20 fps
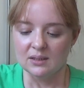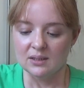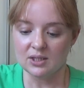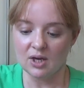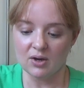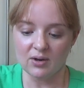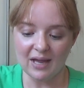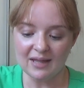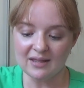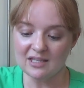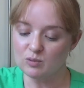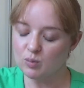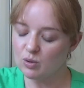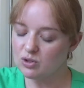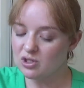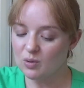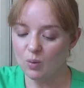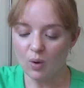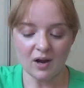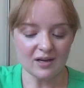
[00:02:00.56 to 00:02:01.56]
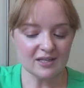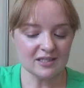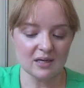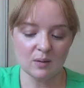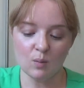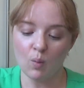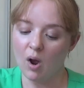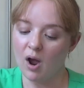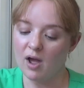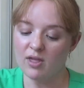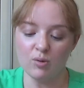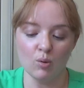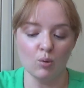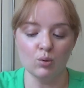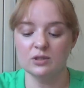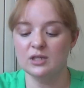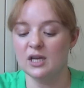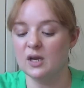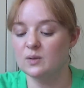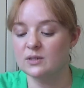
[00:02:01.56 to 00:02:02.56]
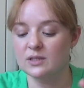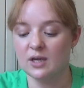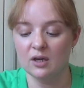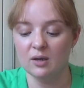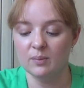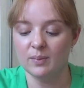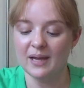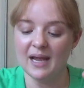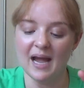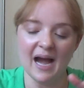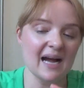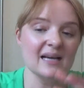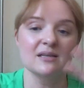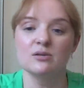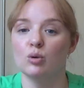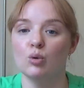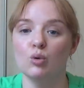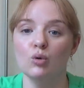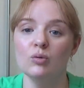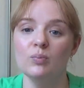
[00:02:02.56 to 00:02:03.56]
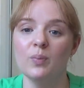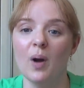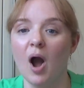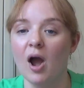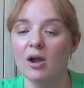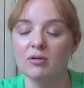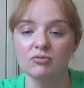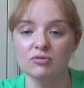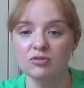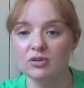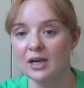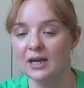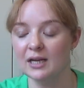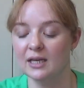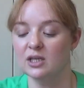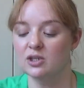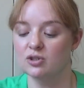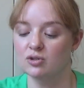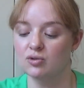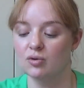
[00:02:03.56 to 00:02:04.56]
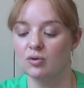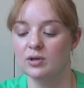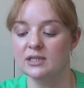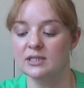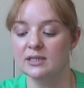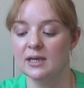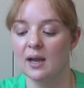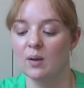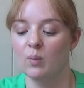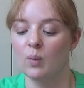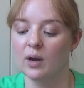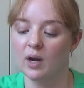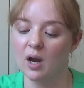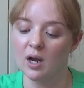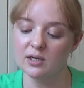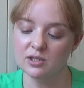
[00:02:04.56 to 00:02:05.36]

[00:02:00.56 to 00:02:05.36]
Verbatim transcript: So yeah, this wasn't what, what I thought it was going to be at all, but I really enjoyed it. When I